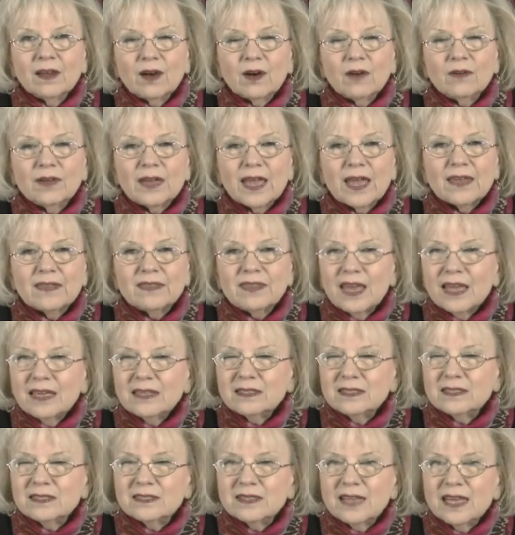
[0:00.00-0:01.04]
Okay,
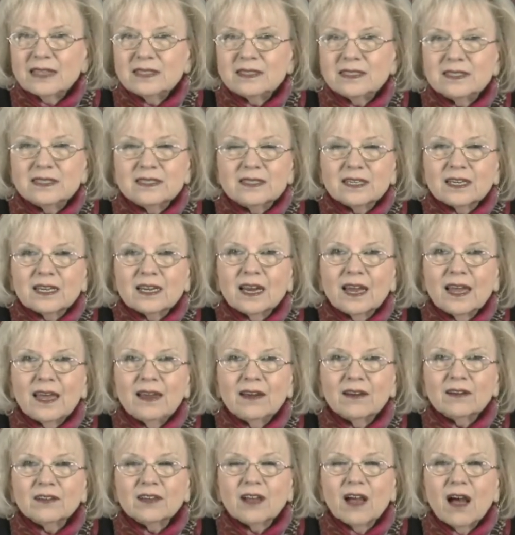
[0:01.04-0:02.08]
that's
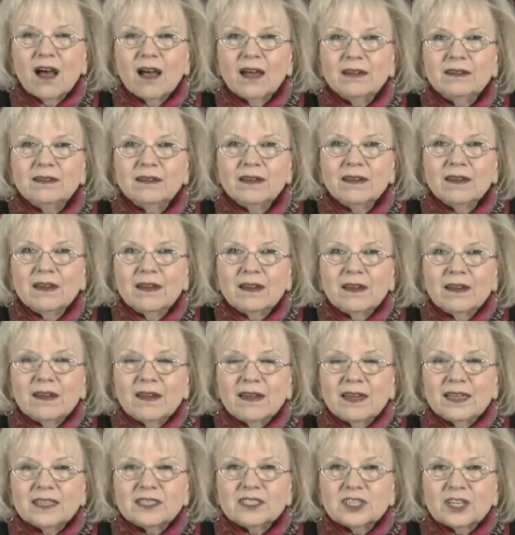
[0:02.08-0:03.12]
declared. God
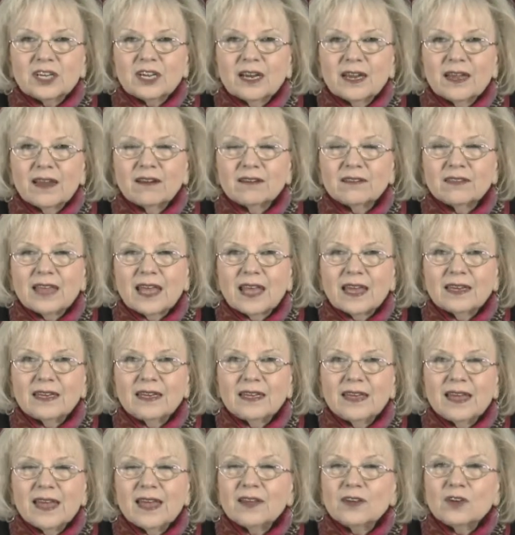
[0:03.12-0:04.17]
has declared that.
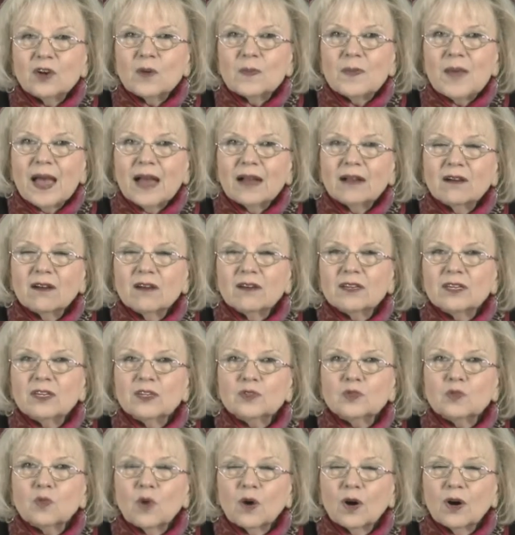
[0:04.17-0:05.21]
He can't go back on
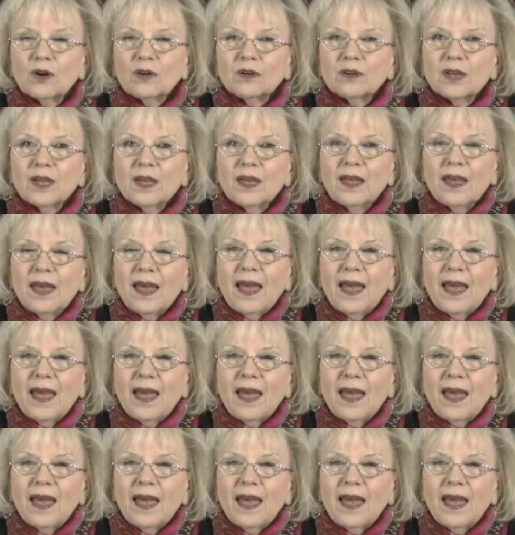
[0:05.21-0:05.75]
his word.